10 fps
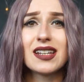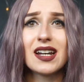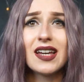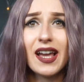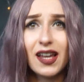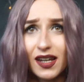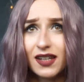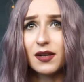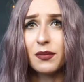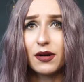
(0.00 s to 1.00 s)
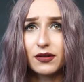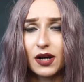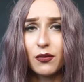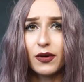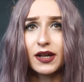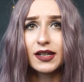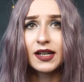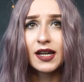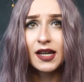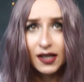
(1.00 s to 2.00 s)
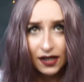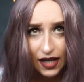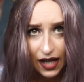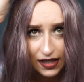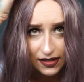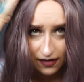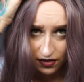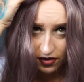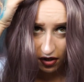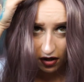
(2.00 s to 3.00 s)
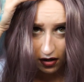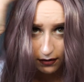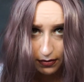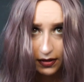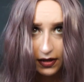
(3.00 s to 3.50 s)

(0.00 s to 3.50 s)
that I hate about that wig is the top